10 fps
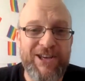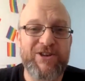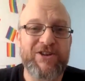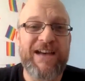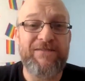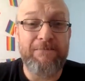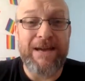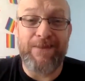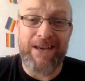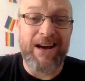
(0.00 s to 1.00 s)
You just have to
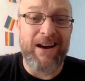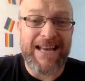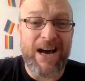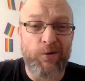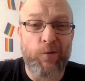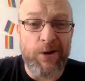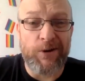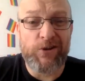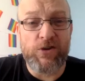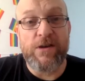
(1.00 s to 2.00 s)
maybe cut down on 1 or
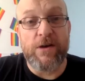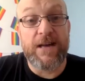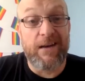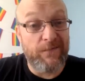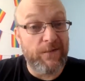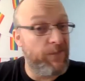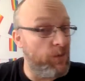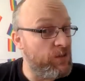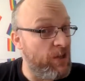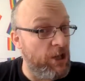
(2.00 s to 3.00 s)
2 of those comfort
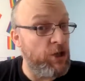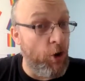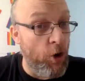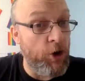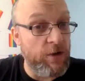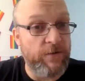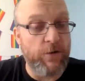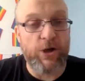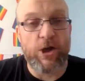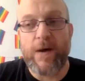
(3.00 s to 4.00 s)
foods that are not good
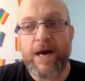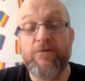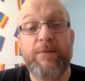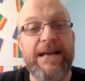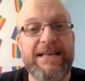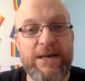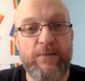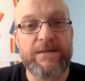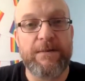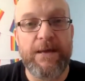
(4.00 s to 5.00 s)
for you and replace it
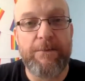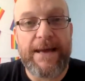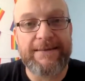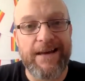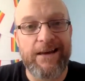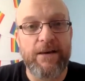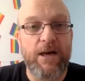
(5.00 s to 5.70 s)
with something better.